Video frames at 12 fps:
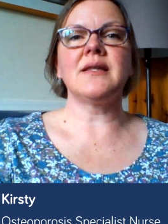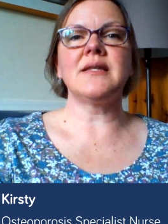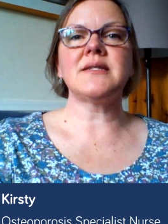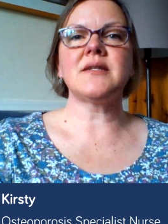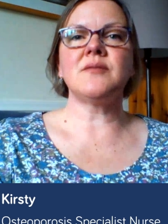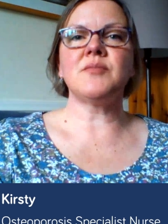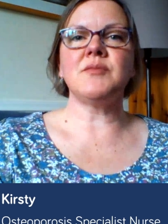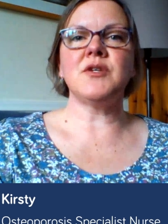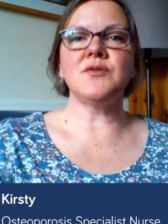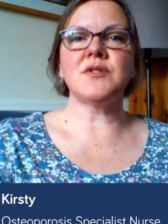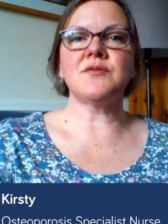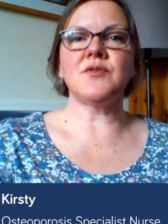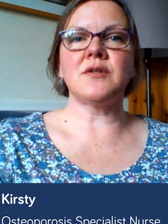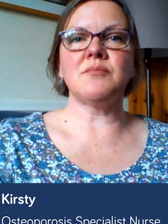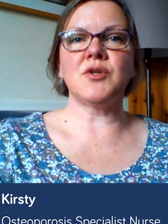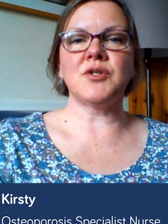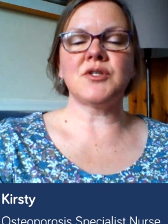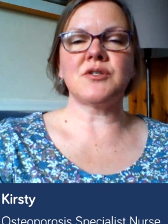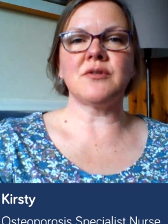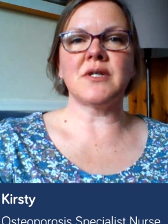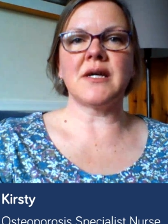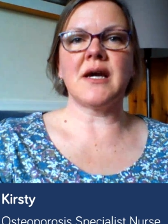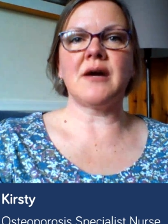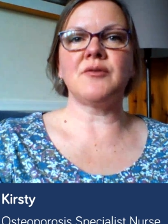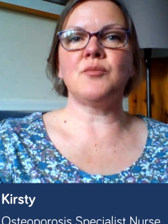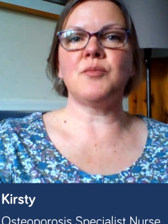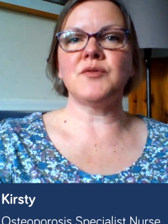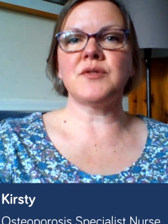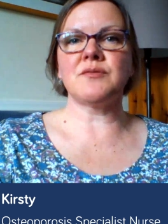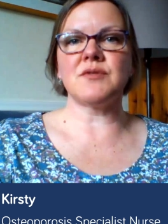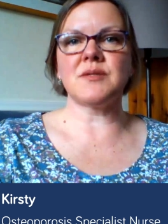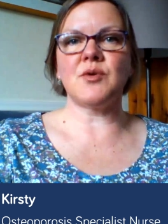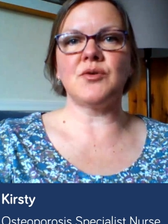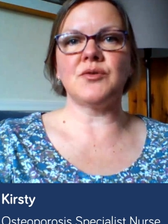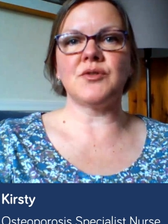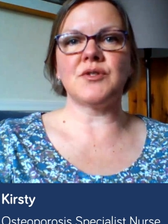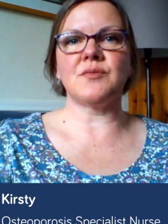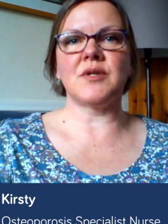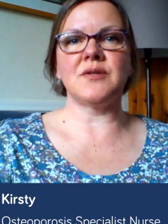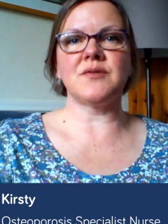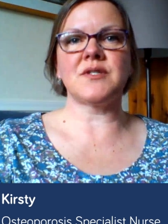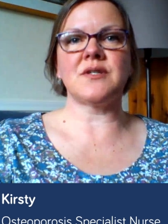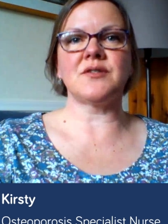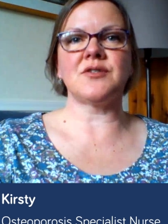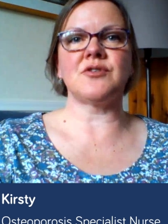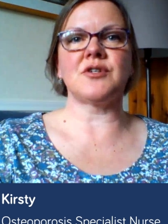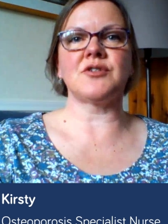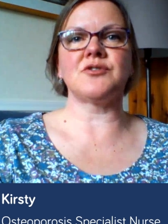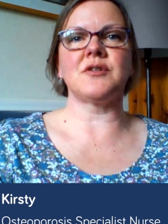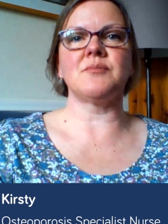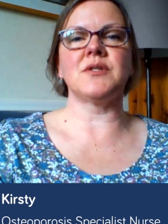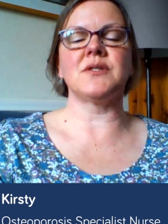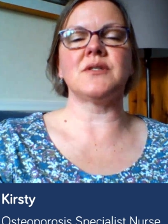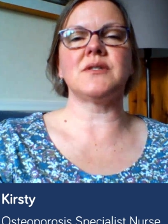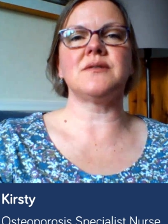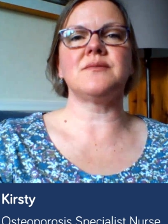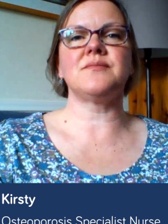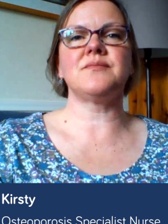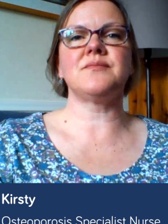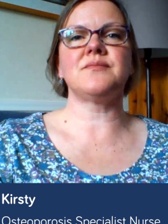And these can be useful in monitoring how your bones respond when you start a drug treatment.